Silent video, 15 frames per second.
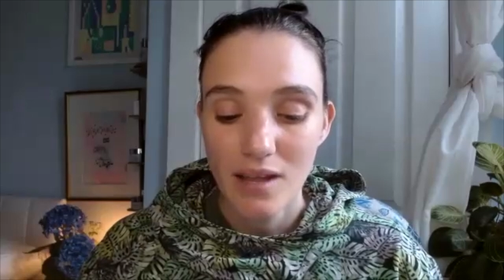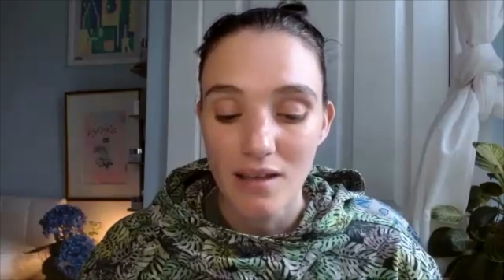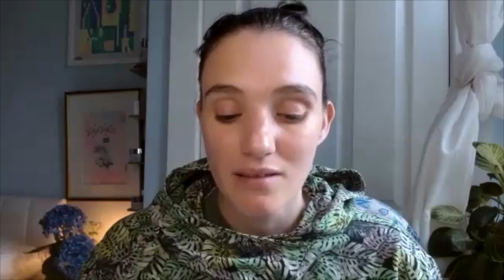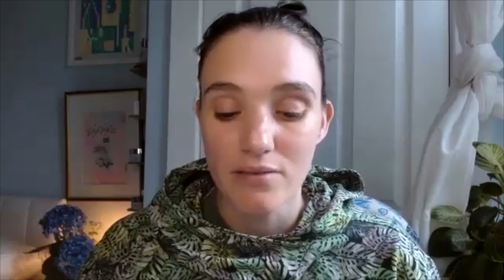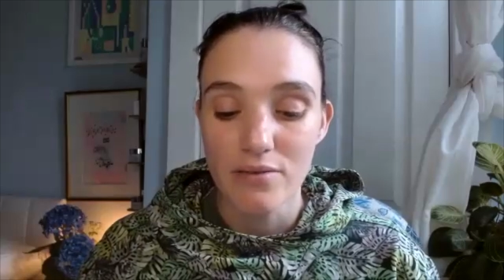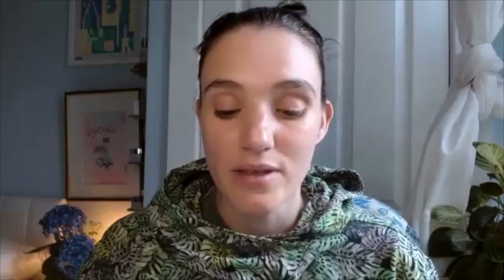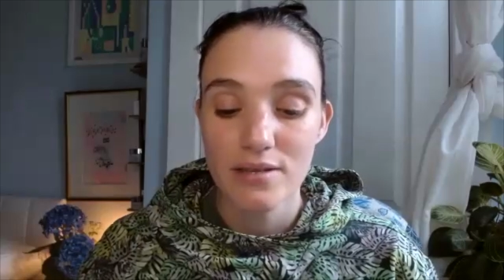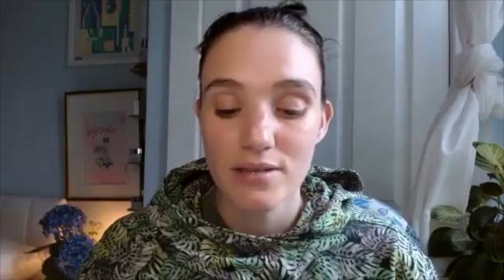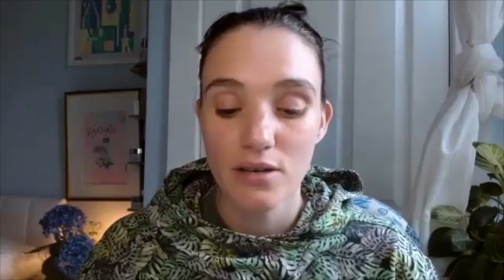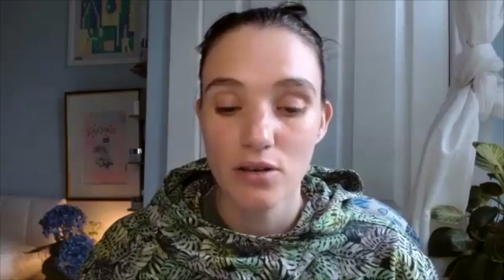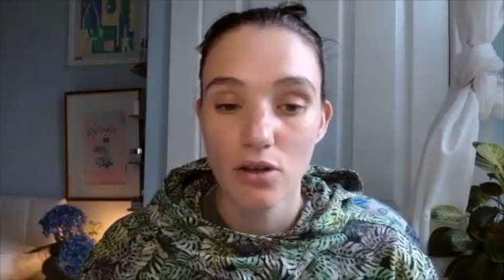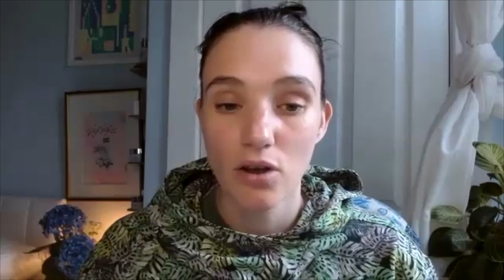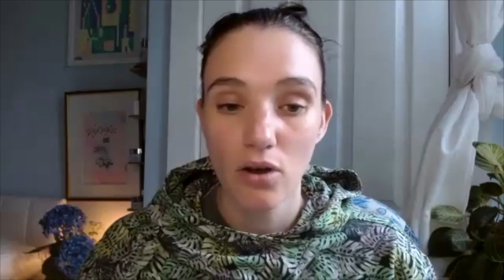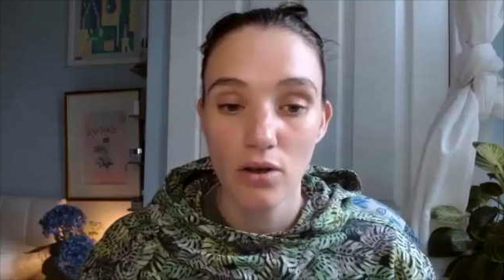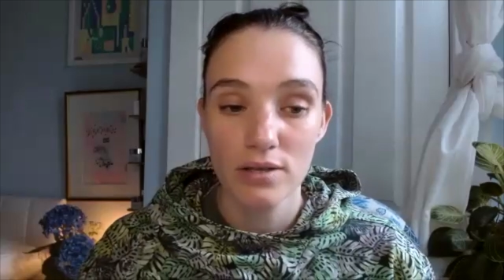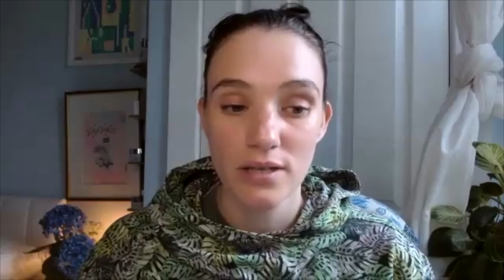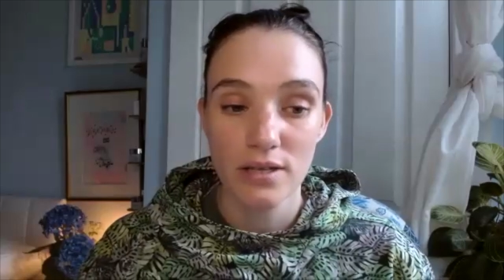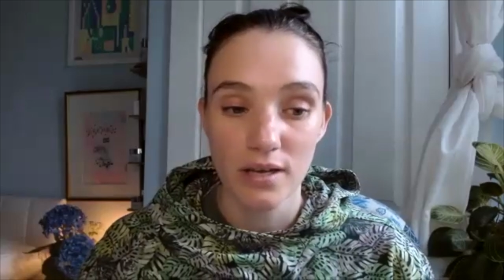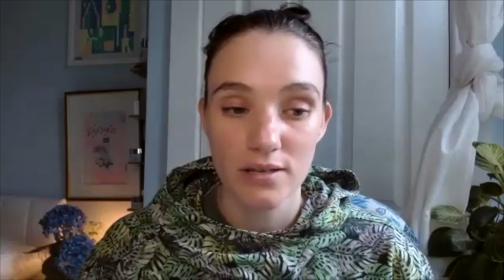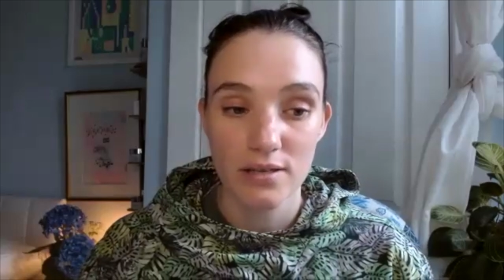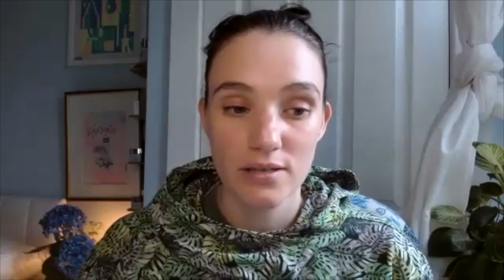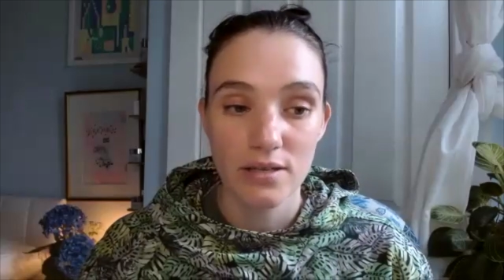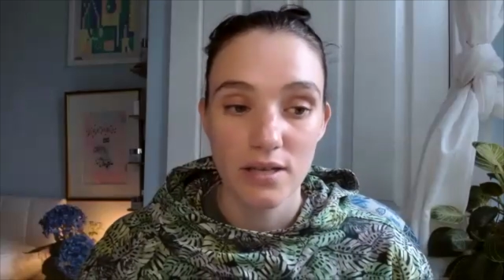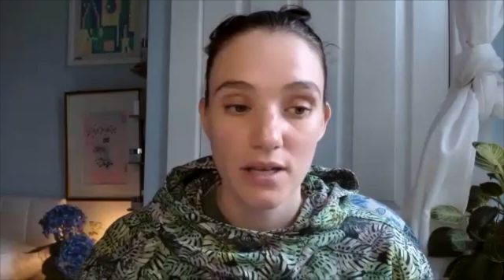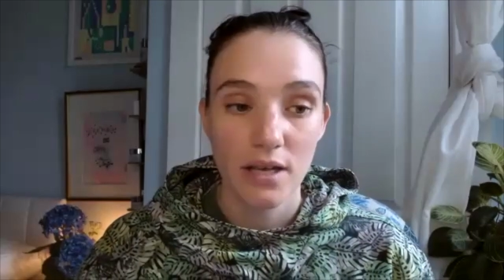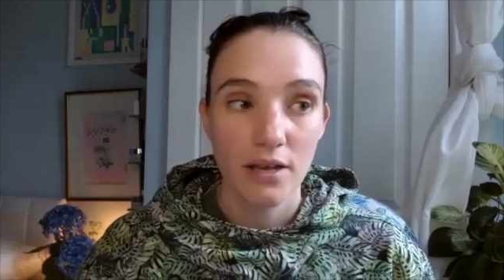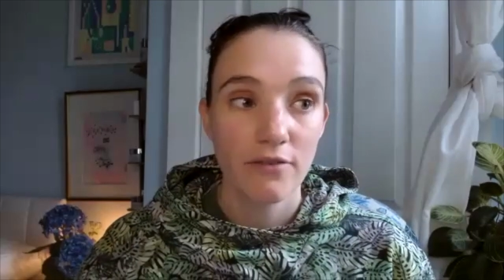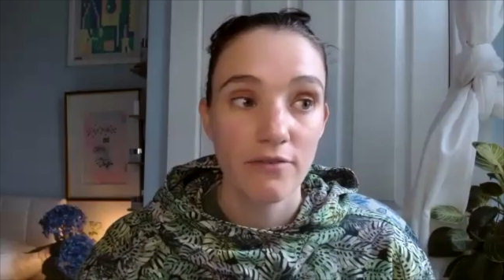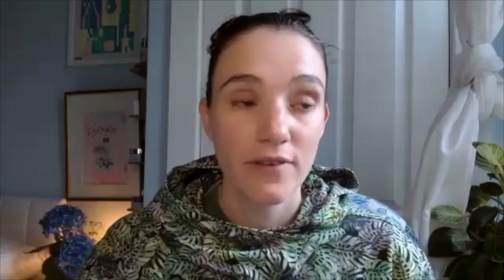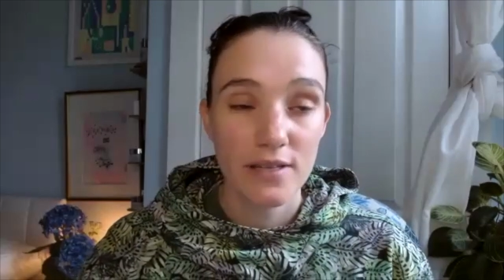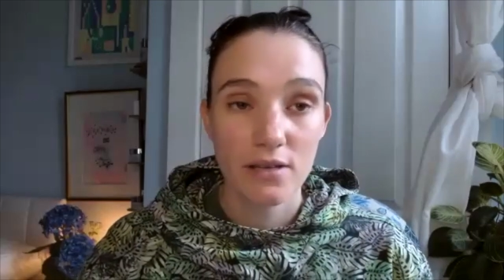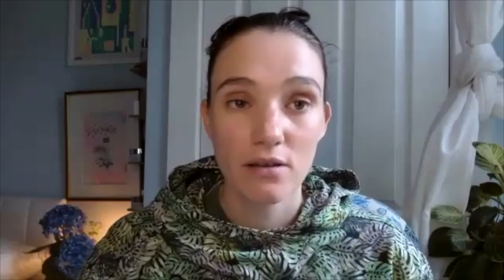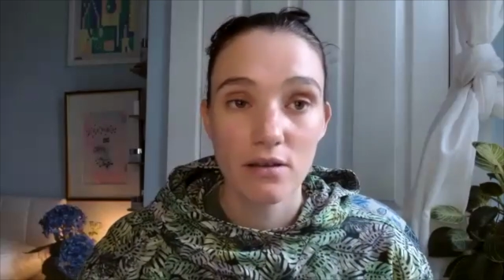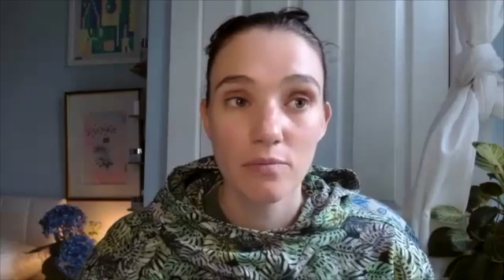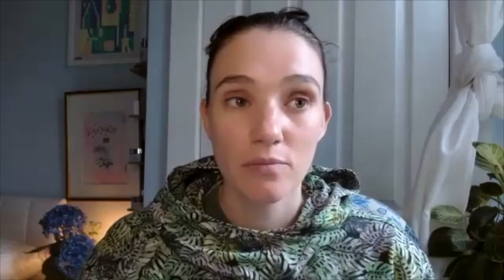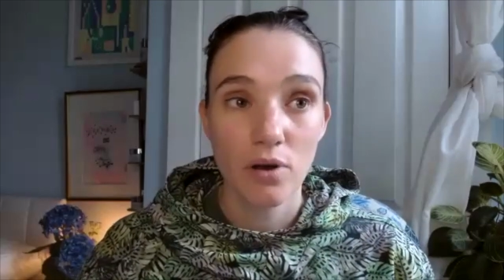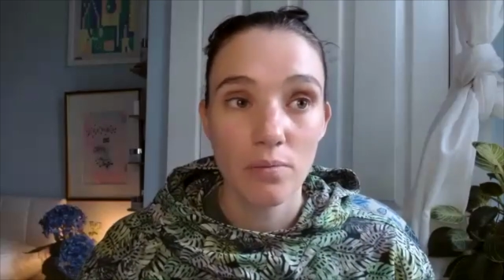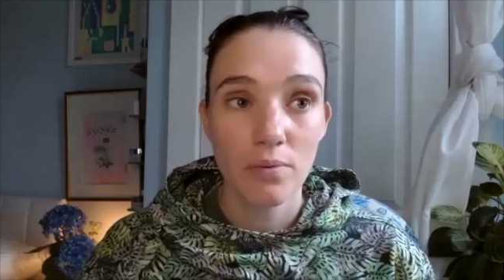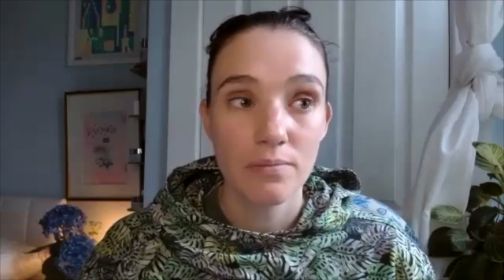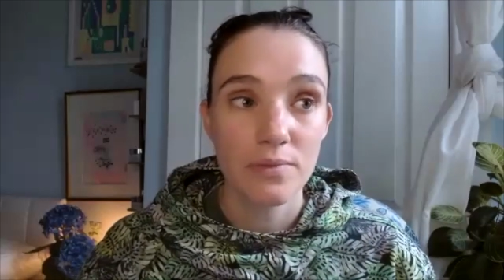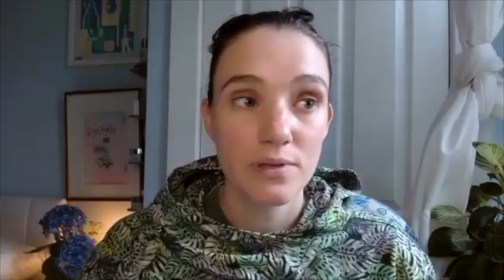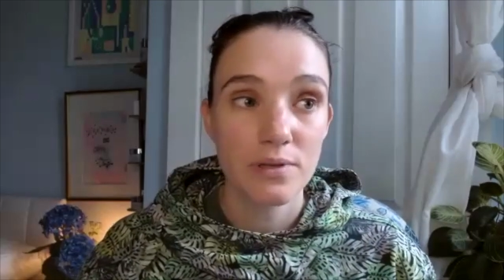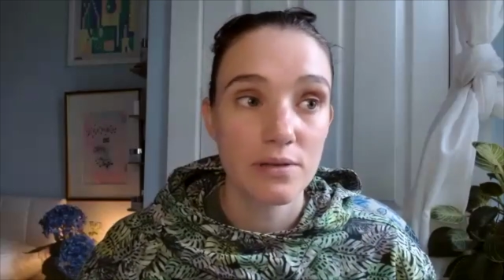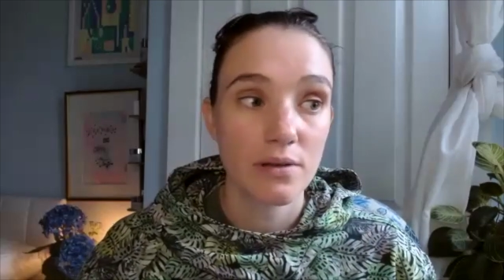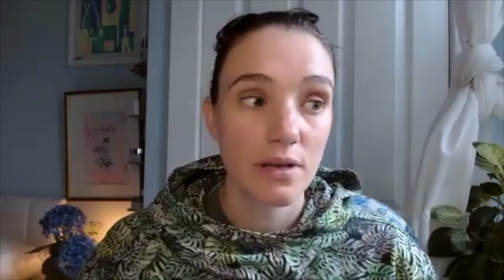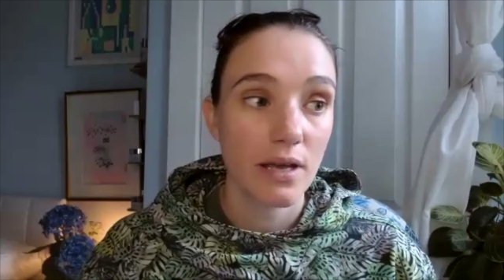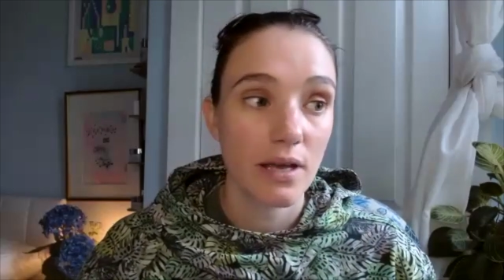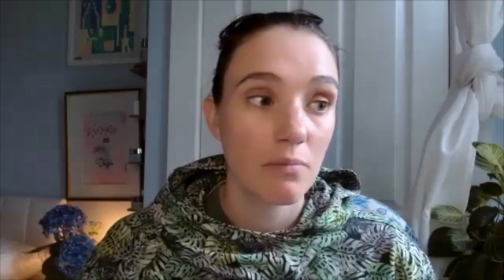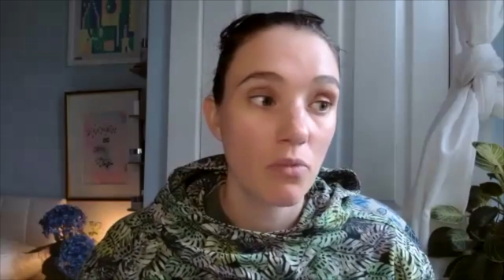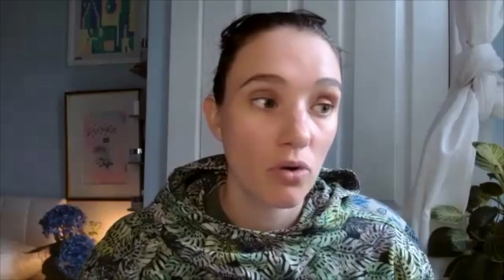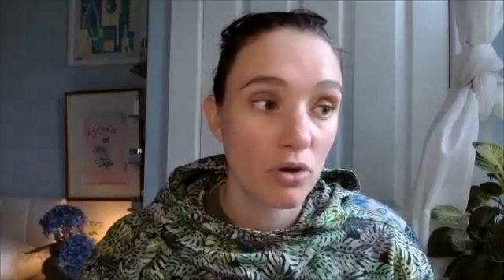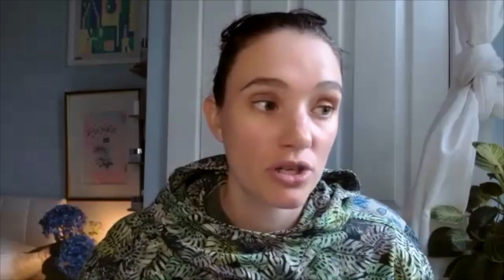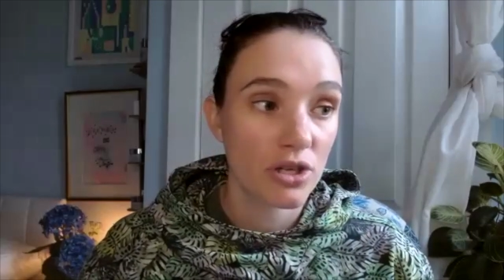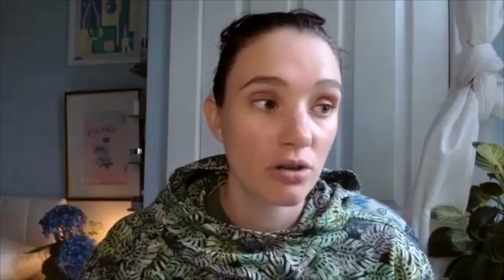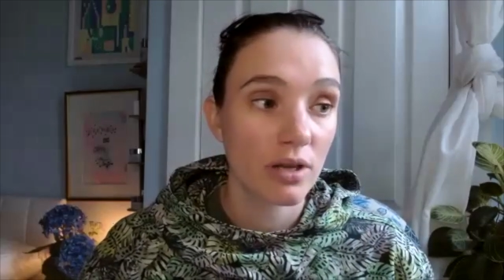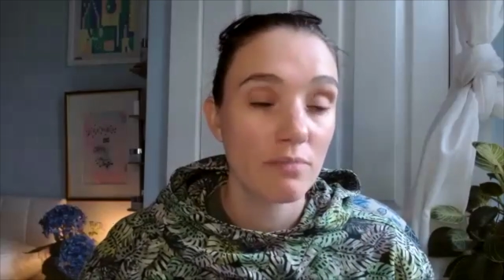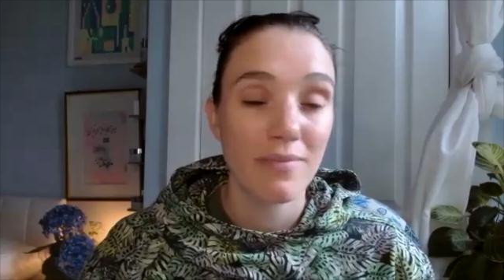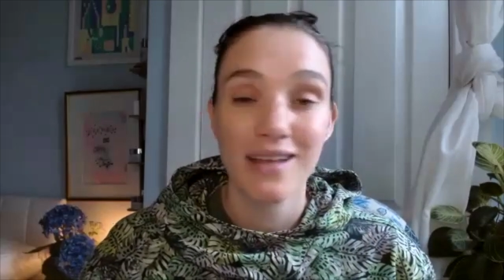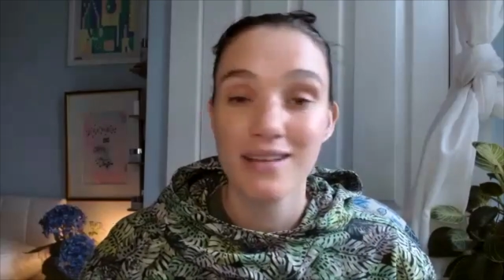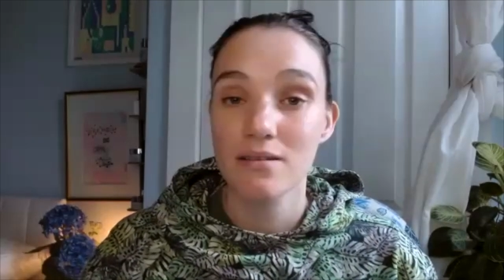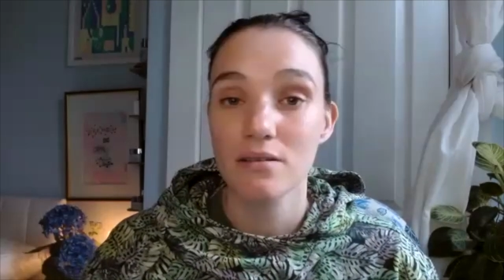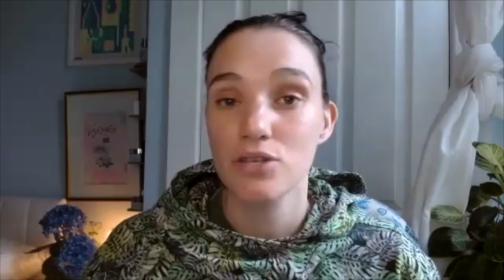then this can cause us physical problems, emotional and mental